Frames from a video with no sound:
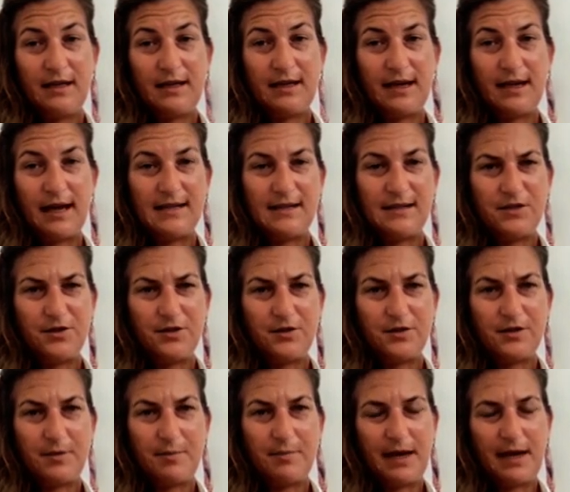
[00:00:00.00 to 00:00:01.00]
He has, the
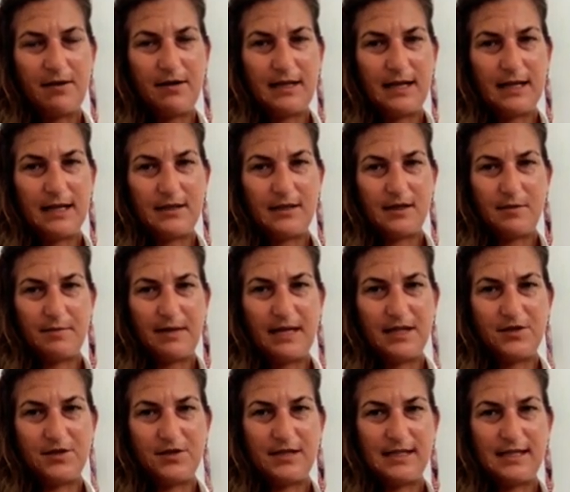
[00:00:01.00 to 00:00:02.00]
perinatal
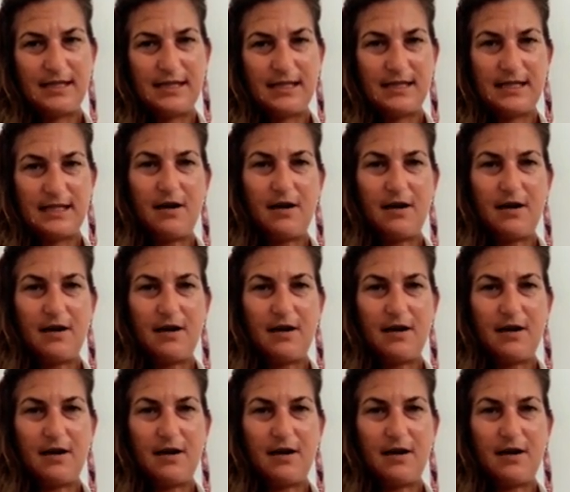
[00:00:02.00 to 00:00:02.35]
matrices.